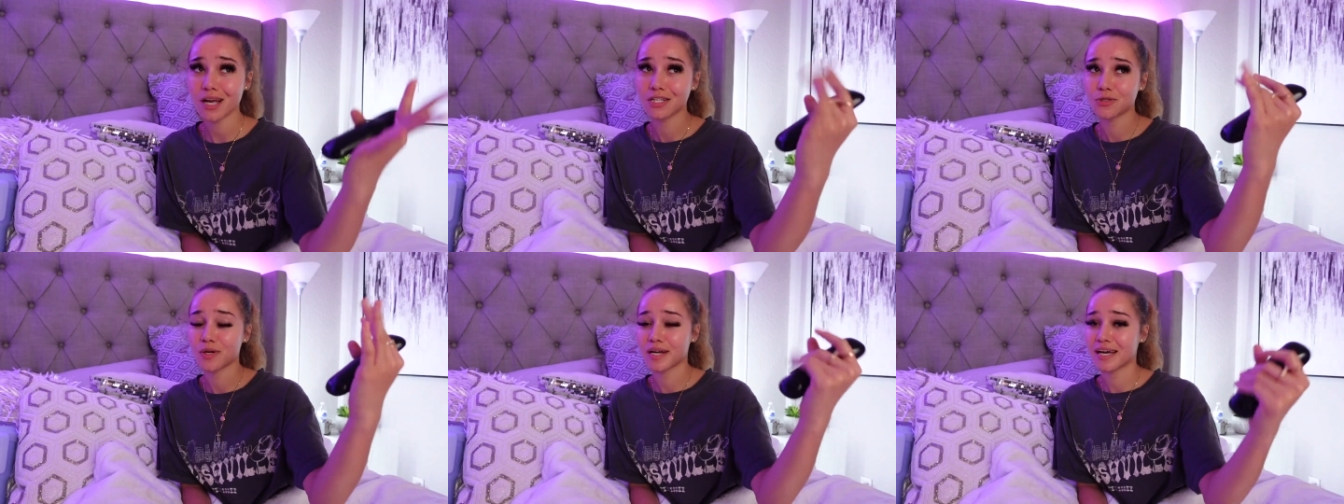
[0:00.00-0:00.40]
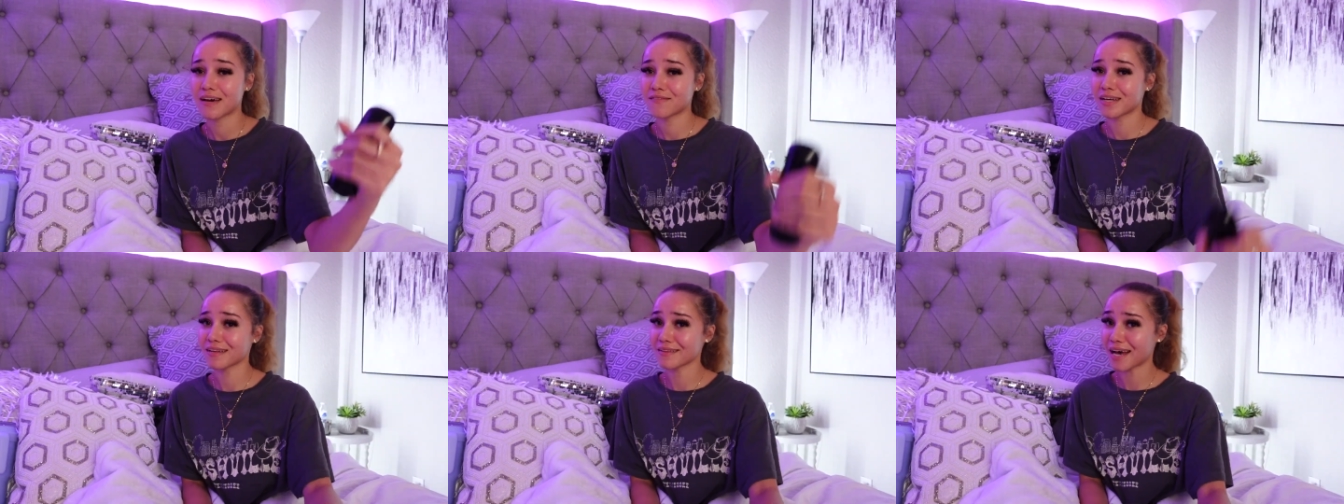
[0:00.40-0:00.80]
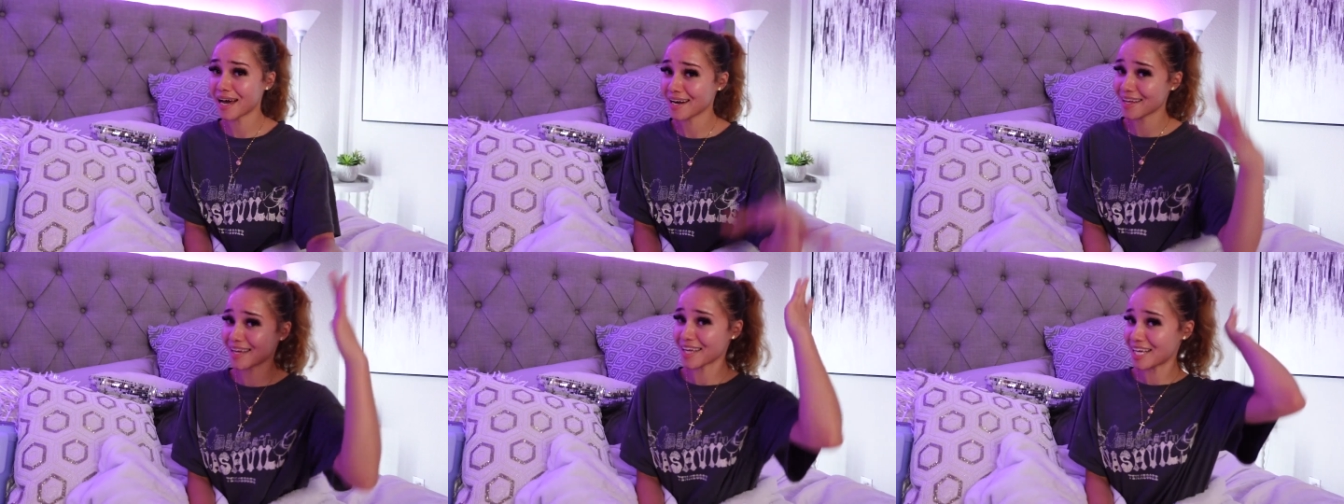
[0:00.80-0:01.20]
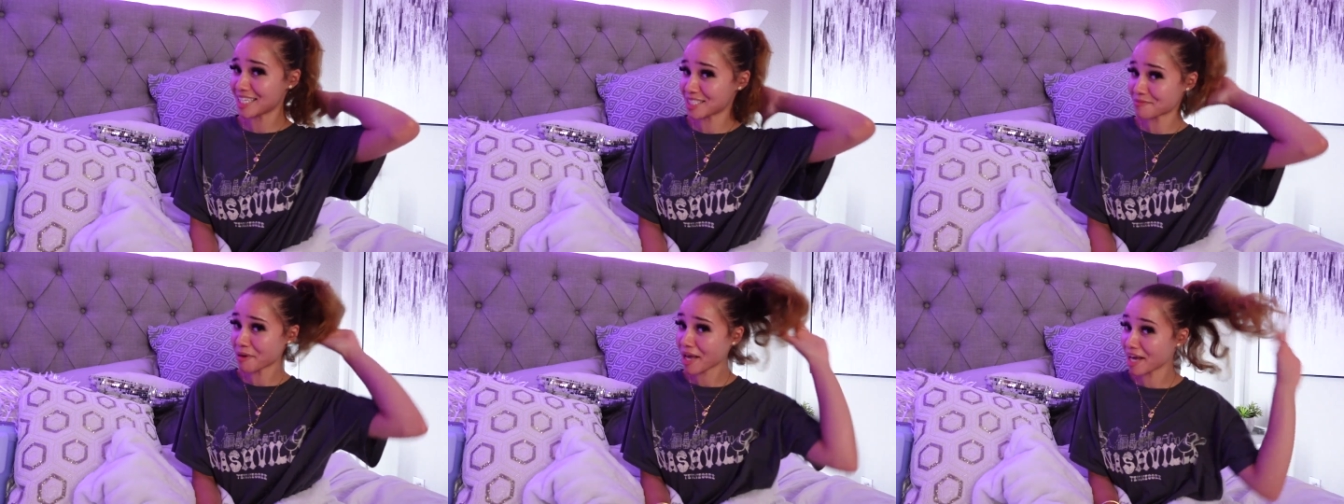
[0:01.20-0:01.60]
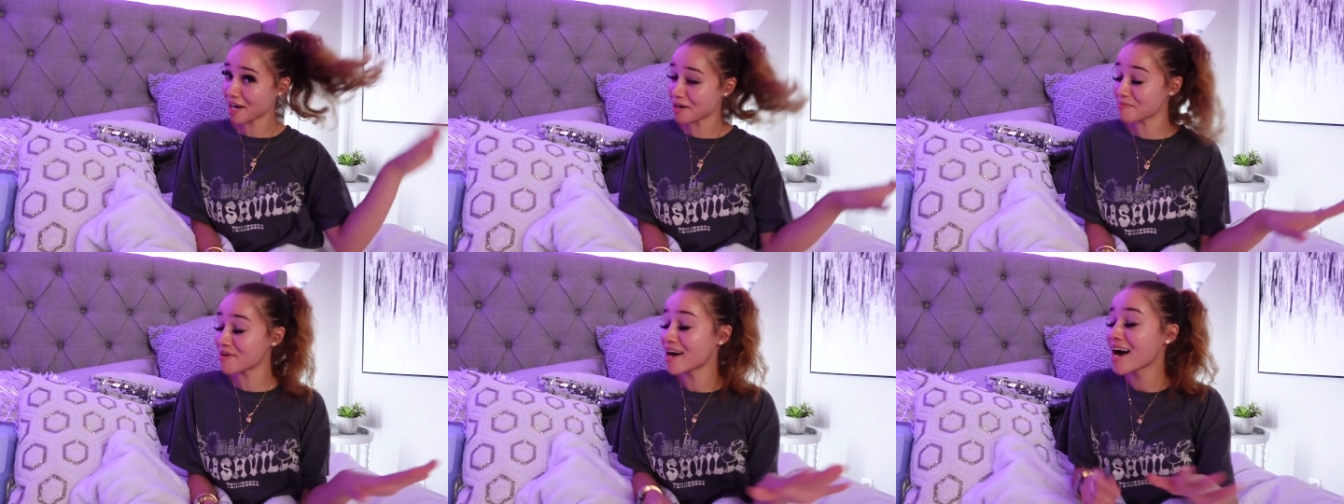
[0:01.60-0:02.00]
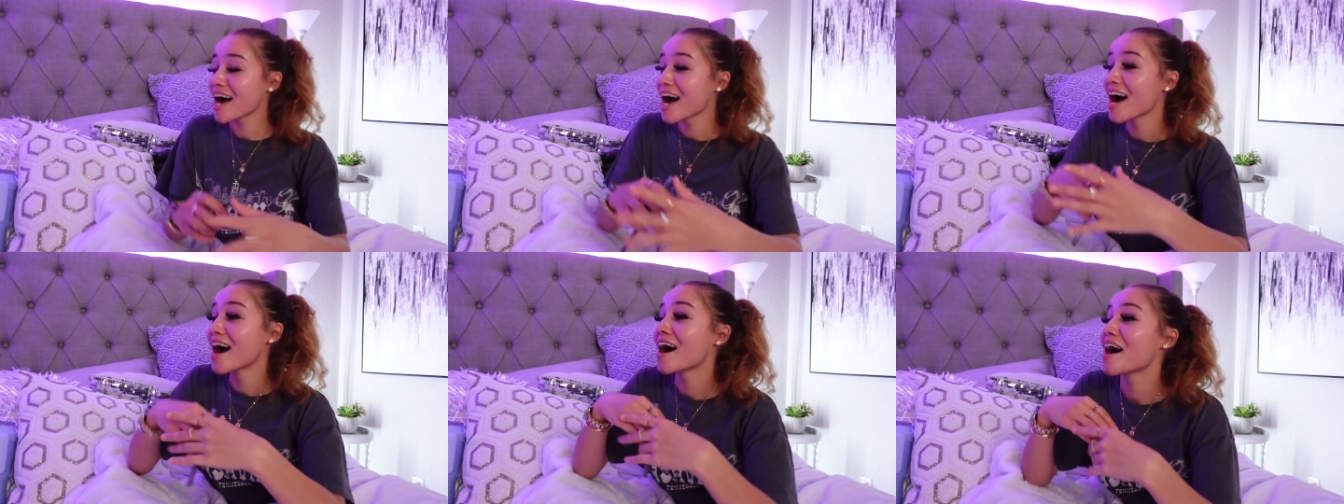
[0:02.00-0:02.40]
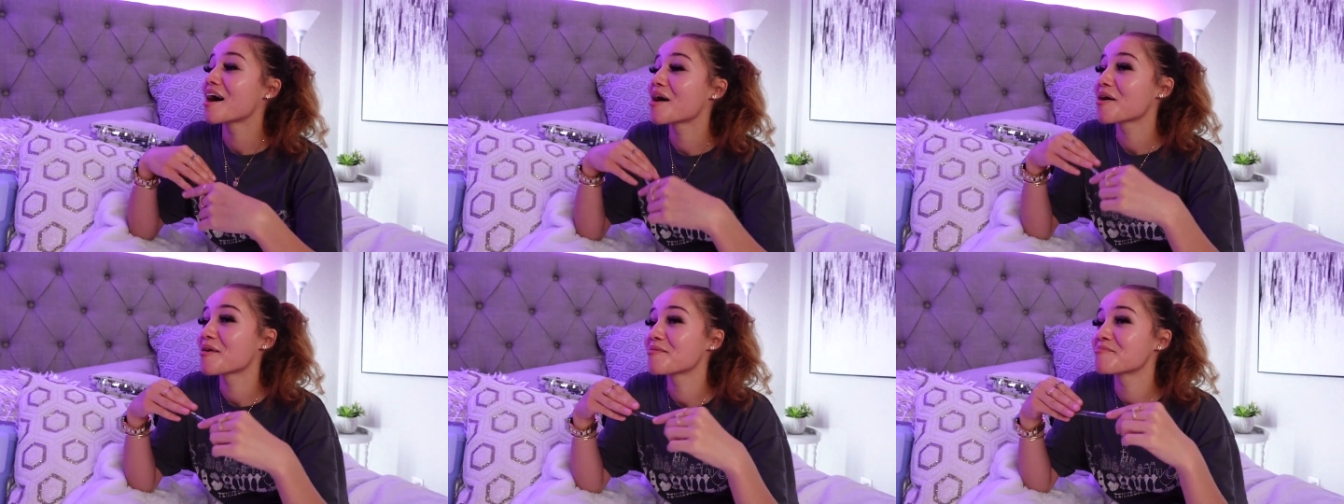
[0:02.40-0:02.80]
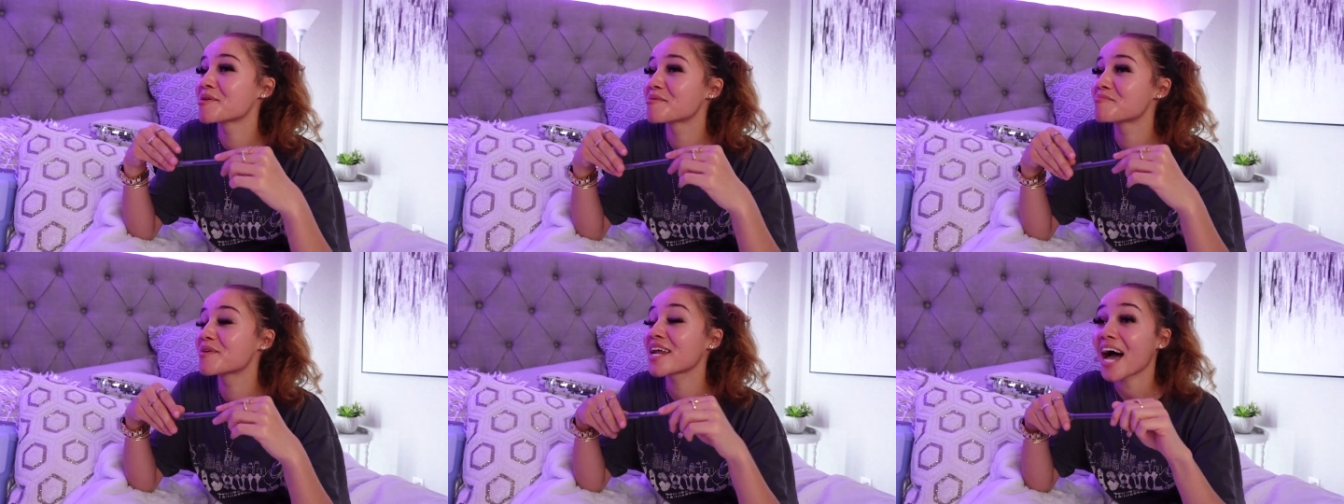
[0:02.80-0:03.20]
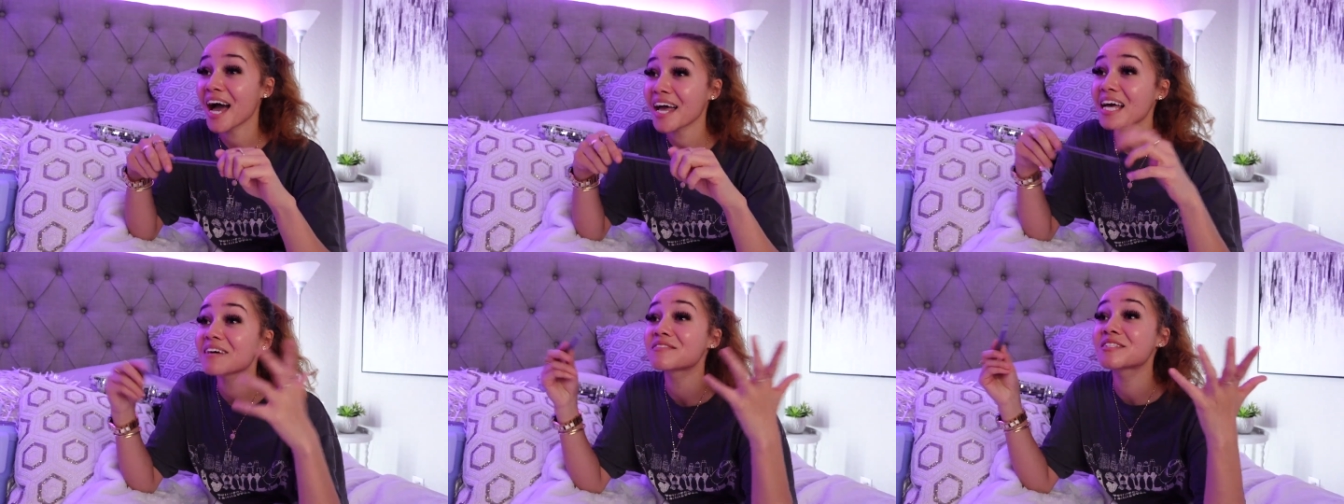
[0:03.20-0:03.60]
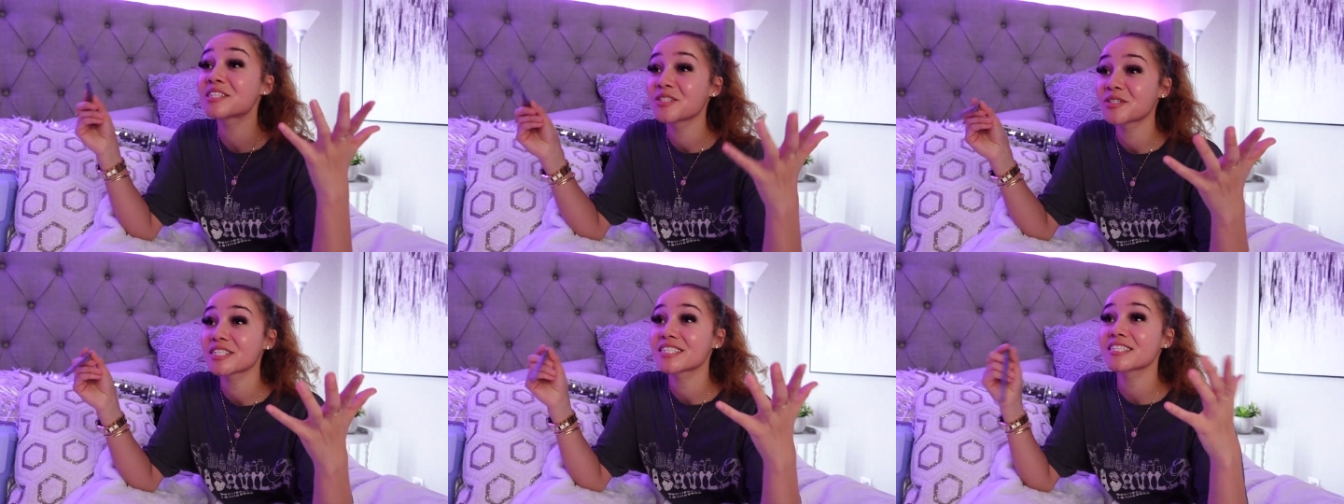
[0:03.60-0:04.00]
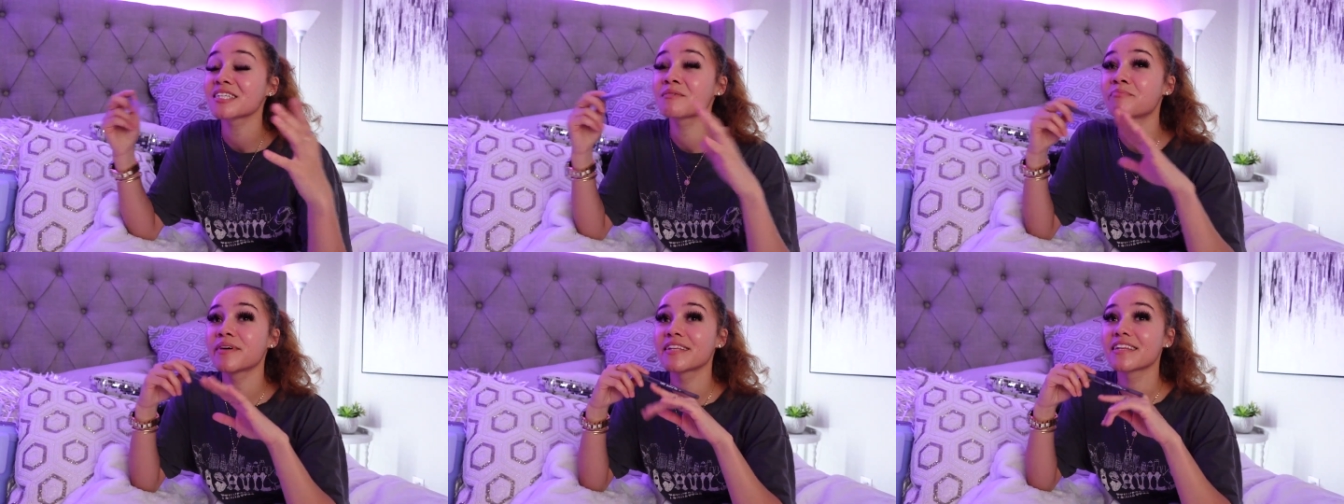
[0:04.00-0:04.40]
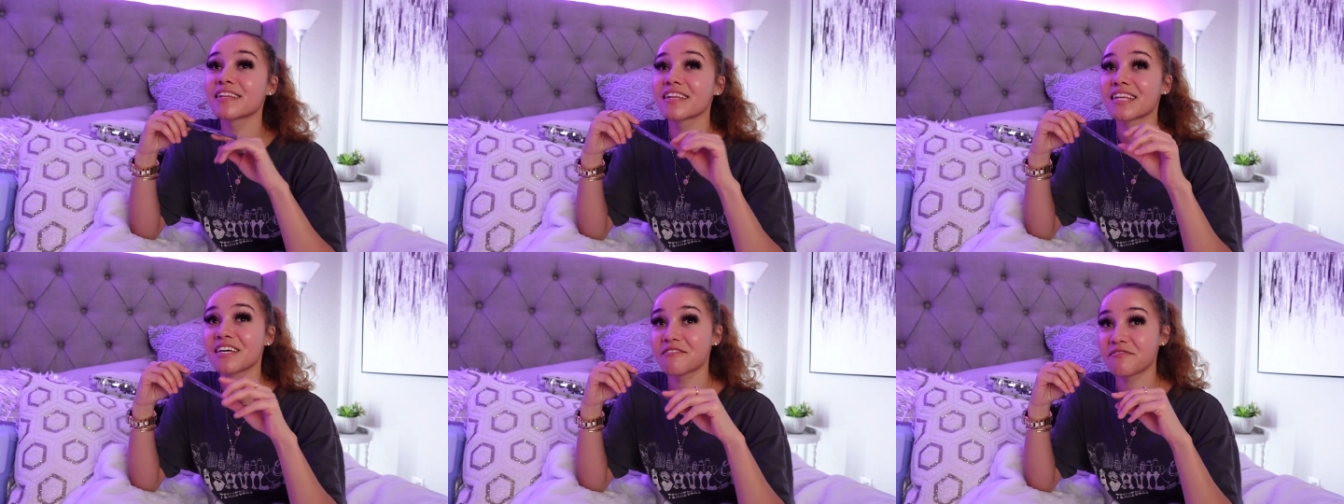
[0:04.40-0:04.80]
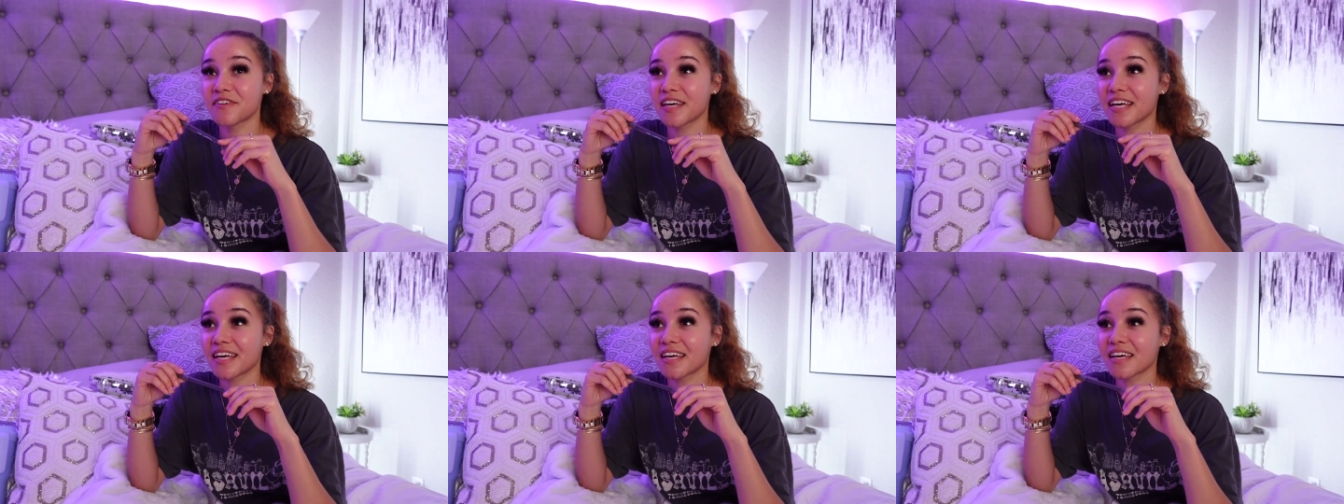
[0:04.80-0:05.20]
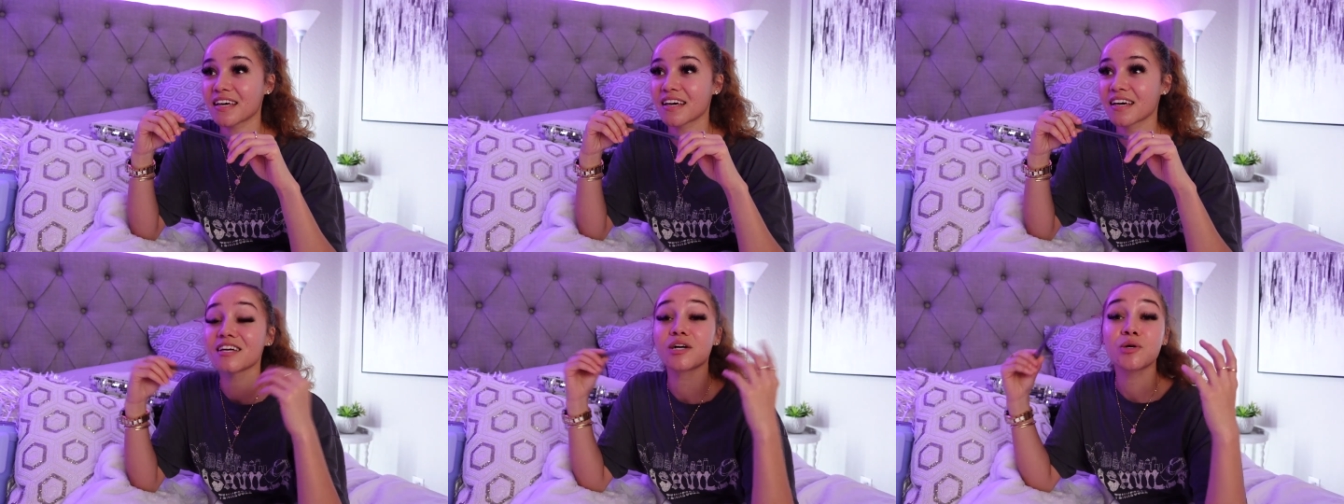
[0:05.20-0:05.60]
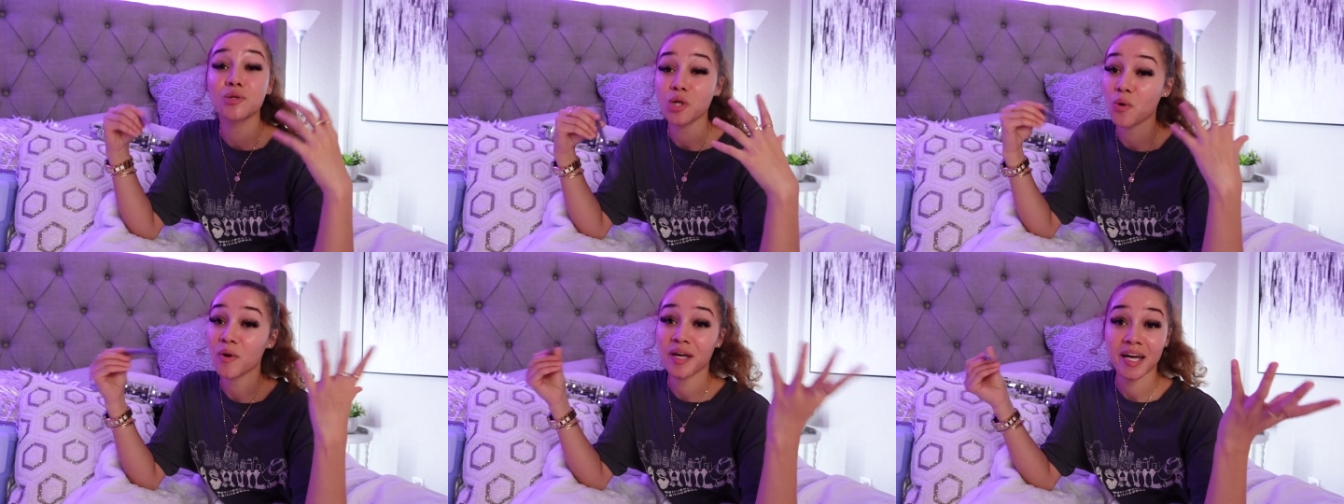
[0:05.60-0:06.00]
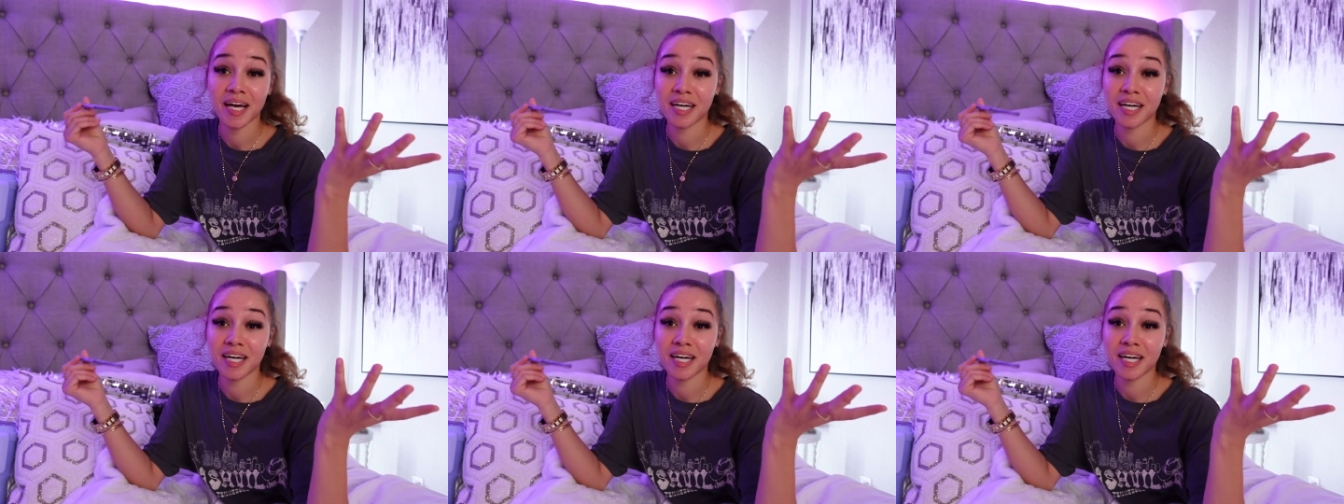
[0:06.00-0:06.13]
I'm trying to have that lighting, yes ma'am. But I have seriously been living the Chloe